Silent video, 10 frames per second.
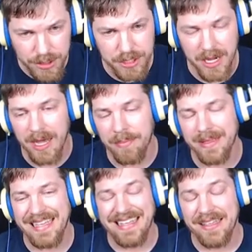
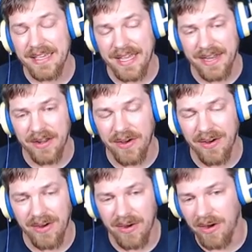shop in
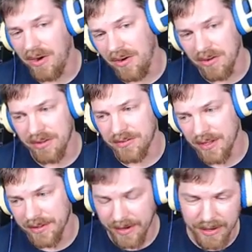all of
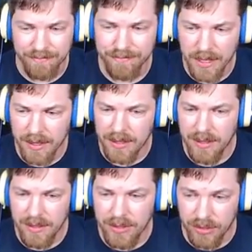Caldera,
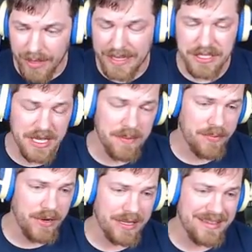you actually get a
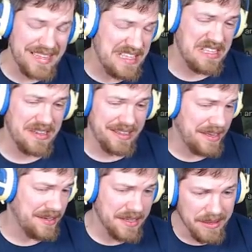pretty decent
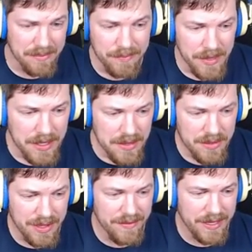income.
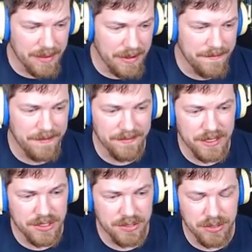So I've got about
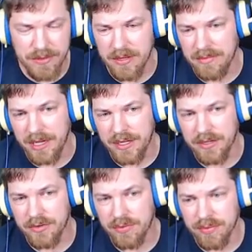50 troops in my
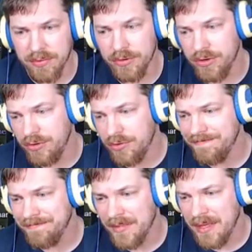crew,
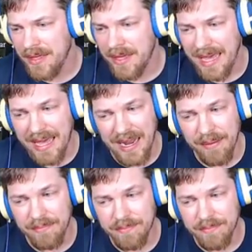and I'm